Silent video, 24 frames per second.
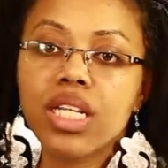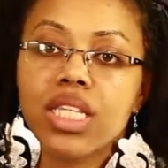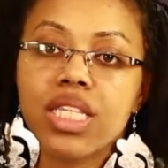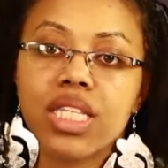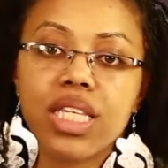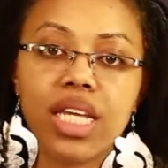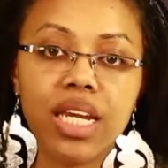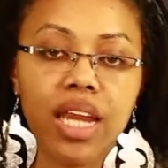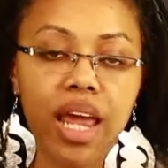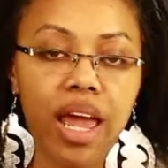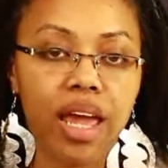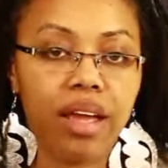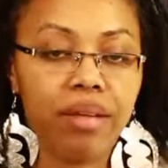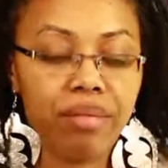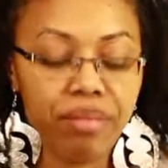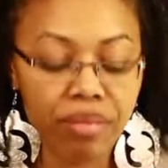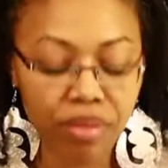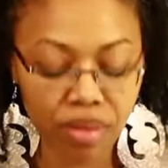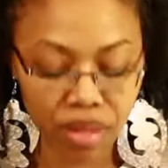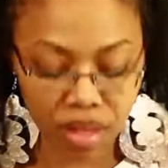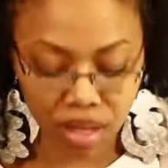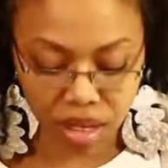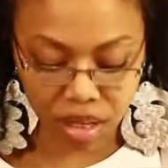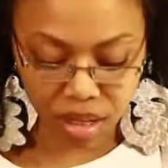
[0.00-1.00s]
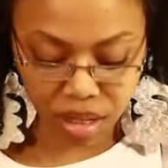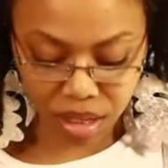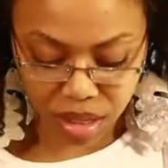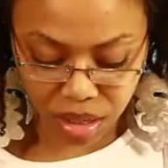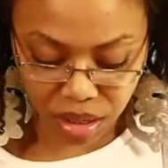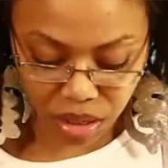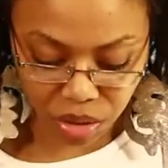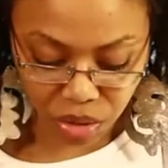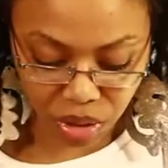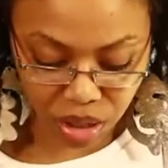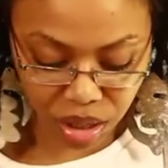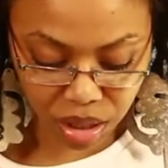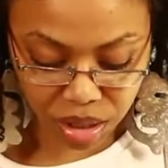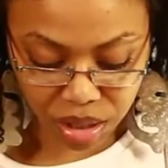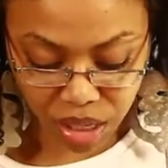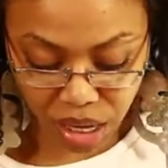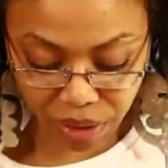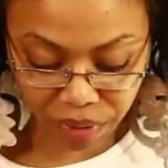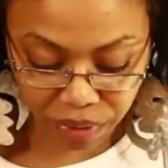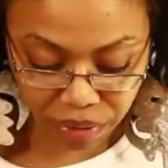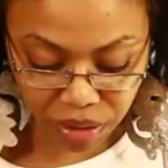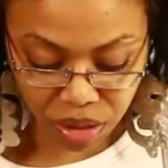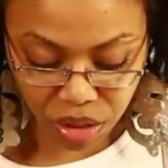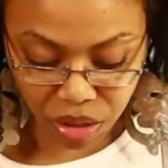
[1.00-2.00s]
today. It, you could
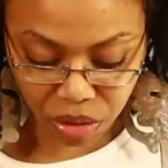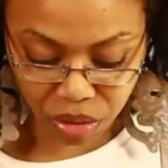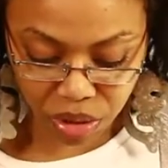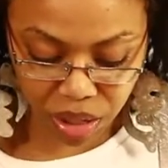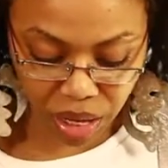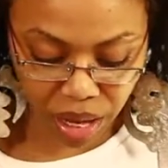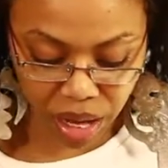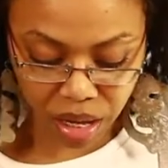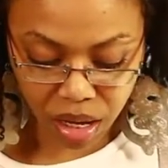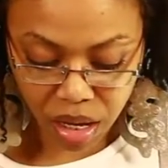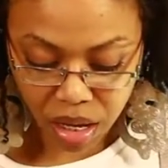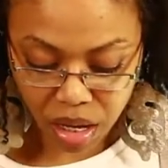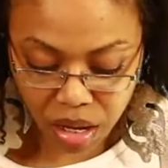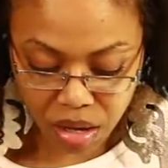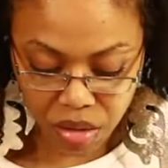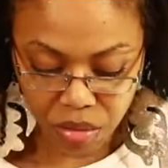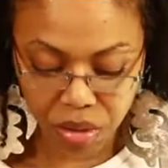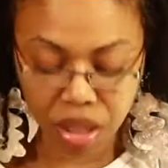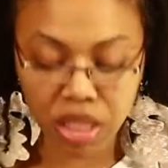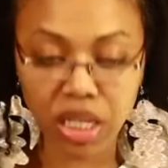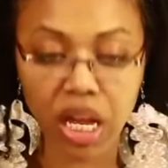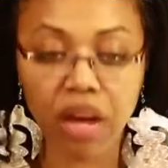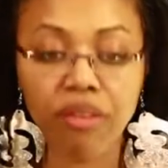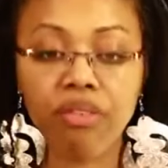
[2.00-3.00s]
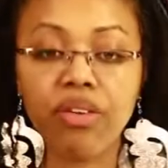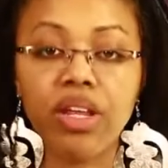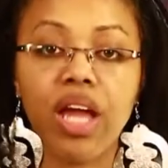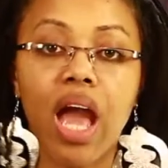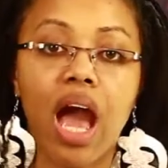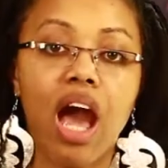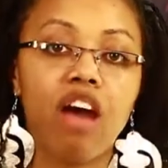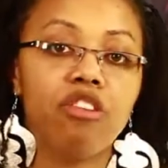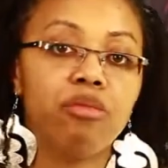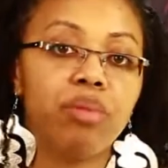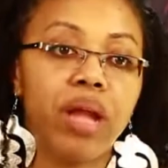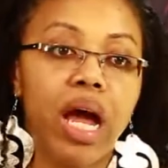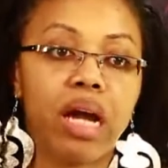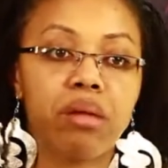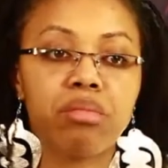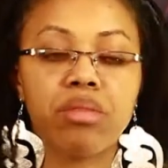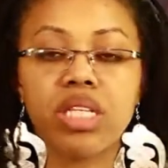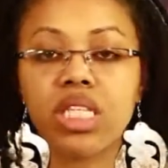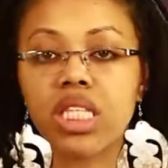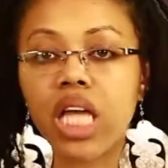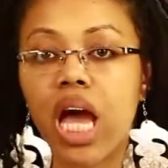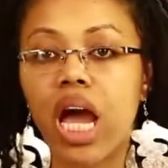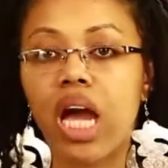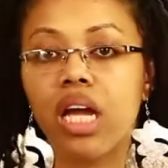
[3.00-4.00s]
definitely do that. We definitely have black
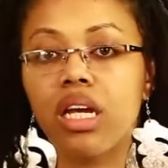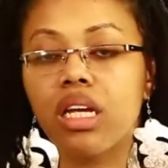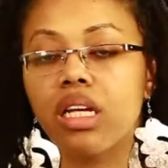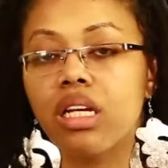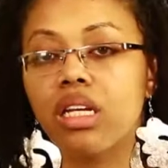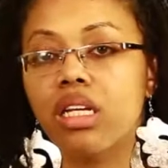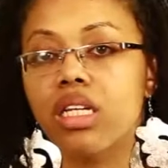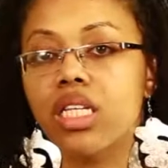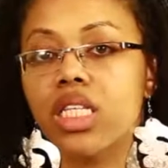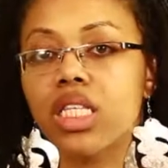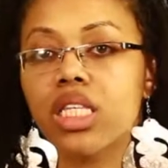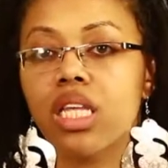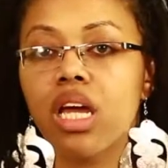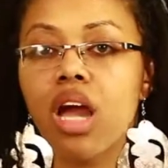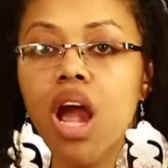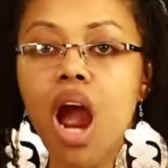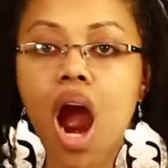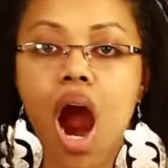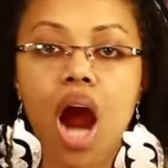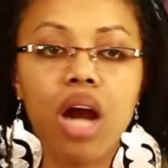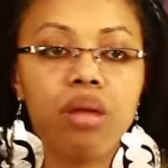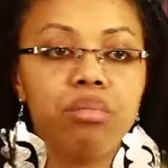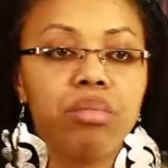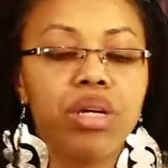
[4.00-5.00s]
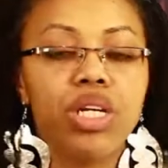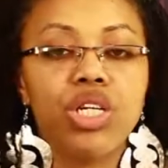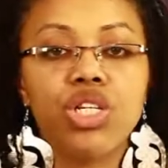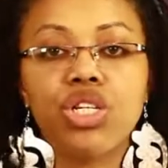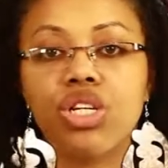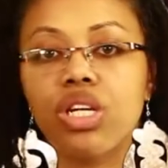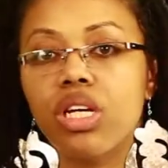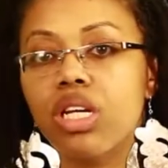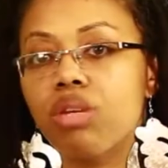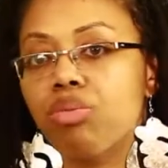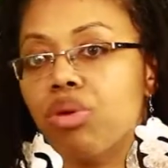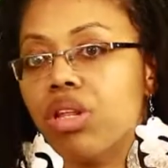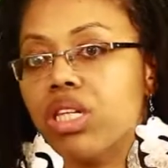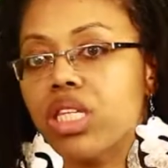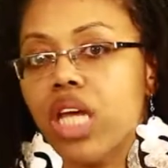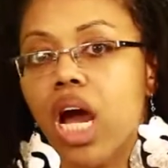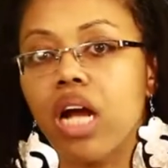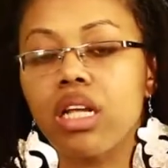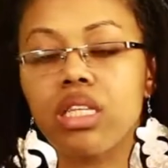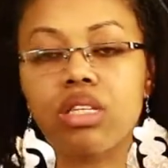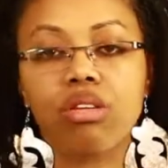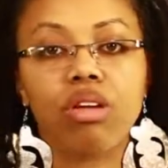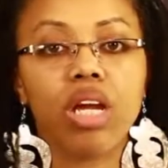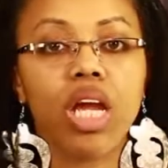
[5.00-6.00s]
messiahs are mentioned with
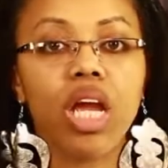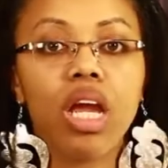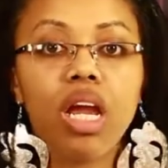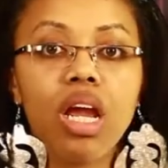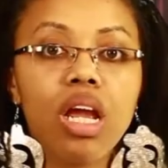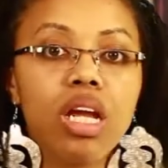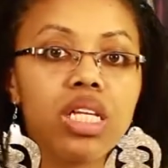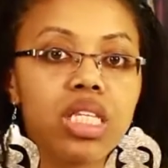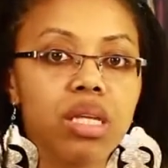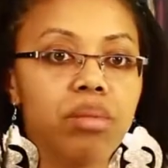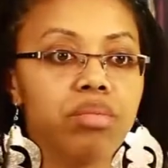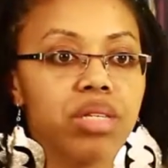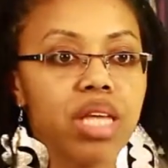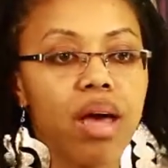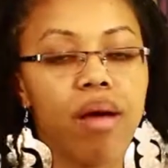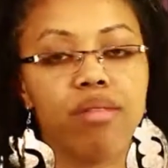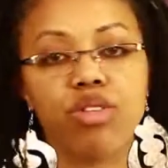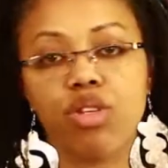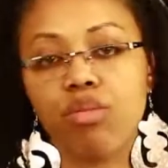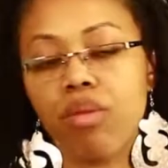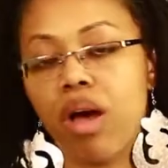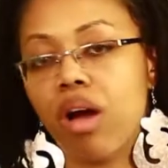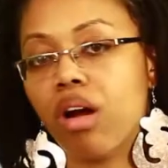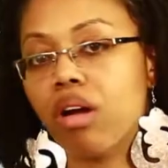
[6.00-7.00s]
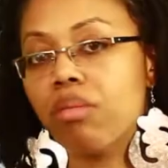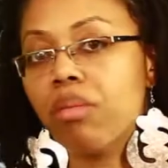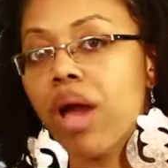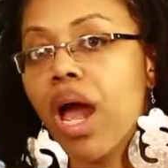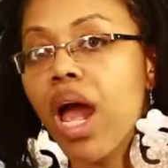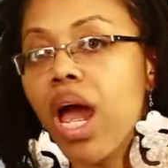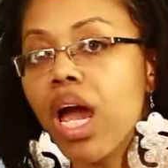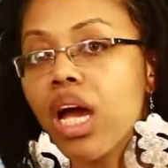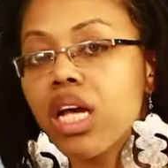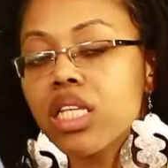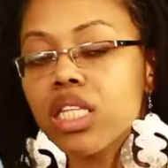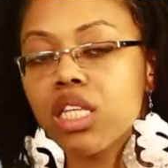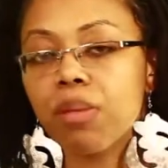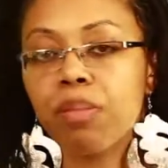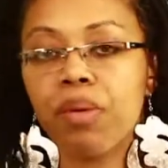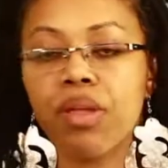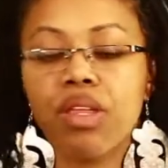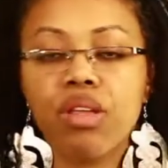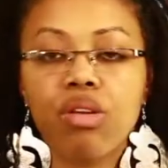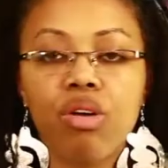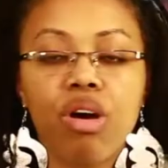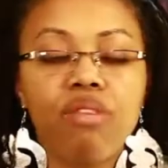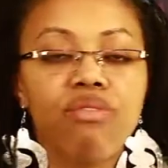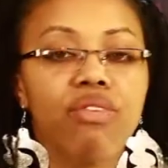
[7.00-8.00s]
Doctor King, sometimes with Malcolm X,
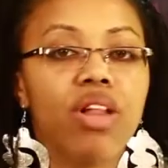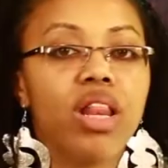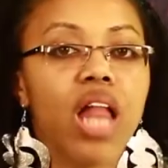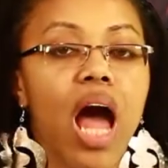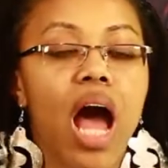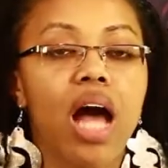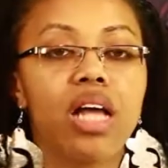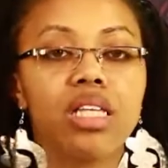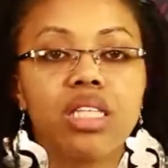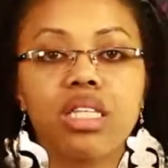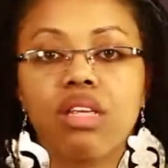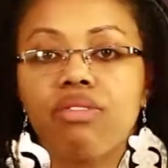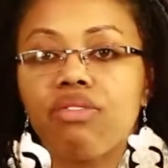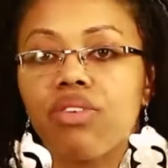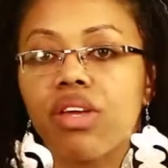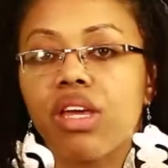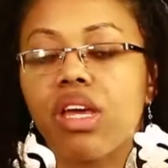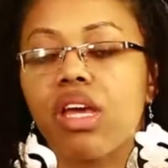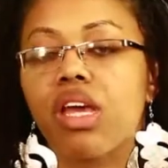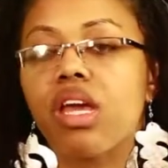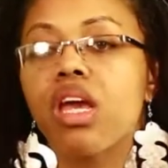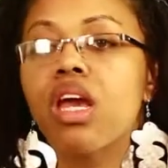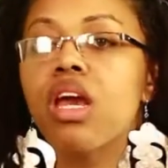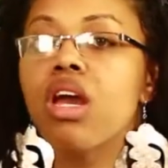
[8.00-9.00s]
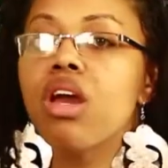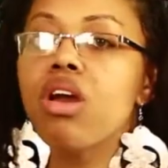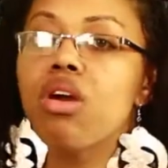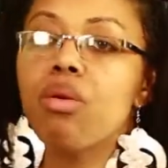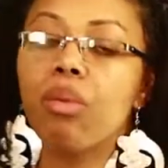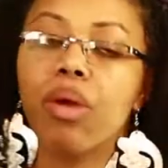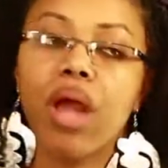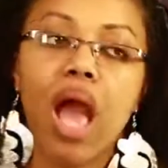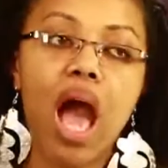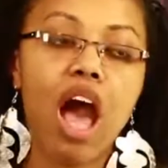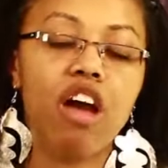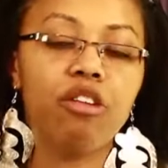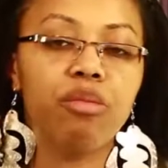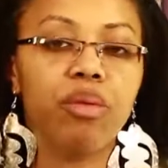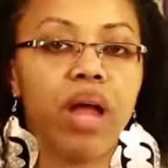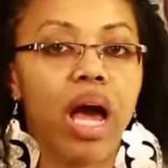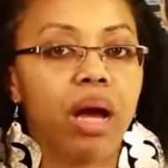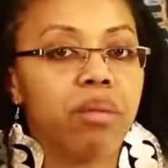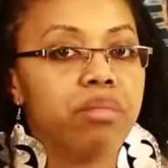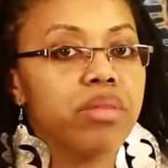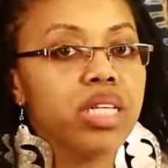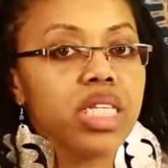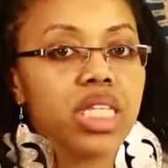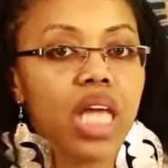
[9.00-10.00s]
depending on philosophy. We have
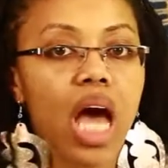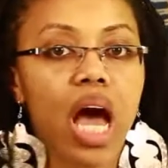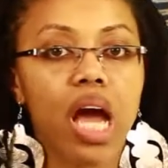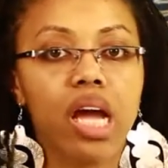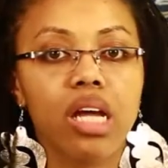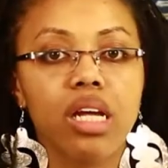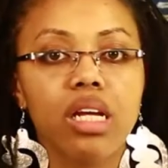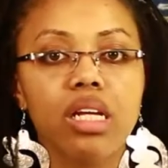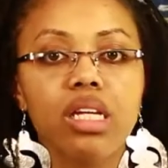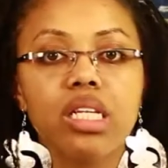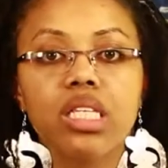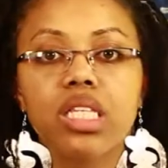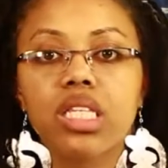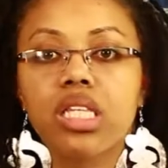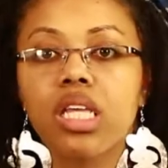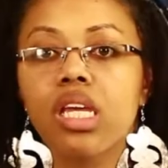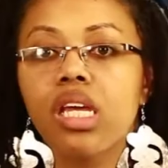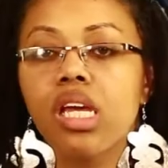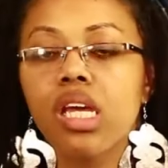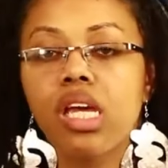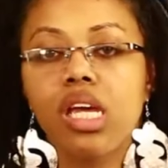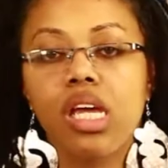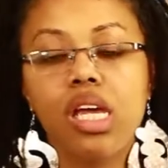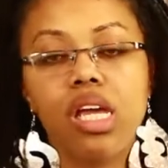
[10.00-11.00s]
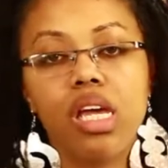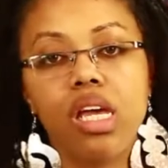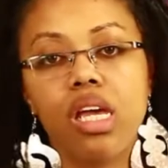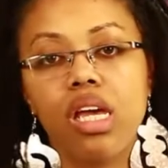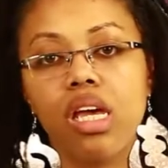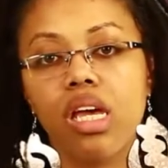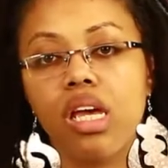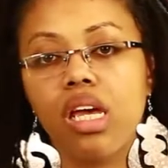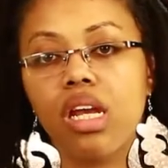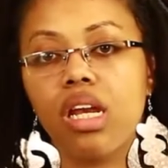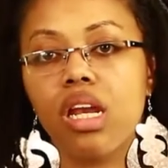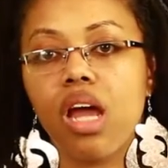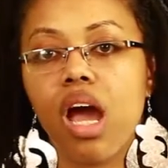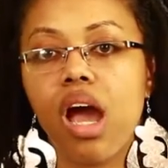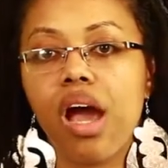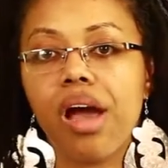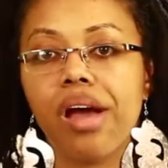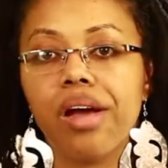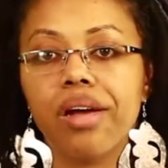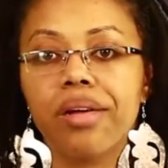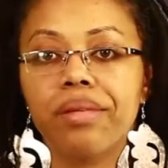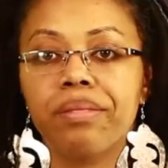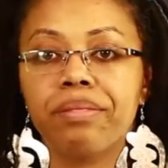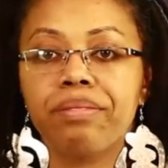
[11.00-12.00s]
black messiahs in
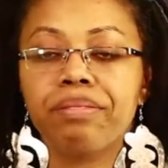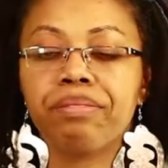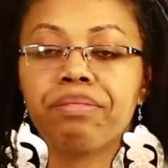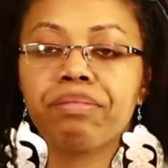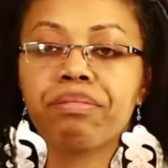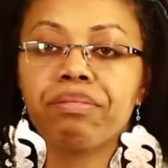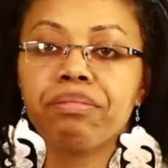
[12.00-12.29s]
um,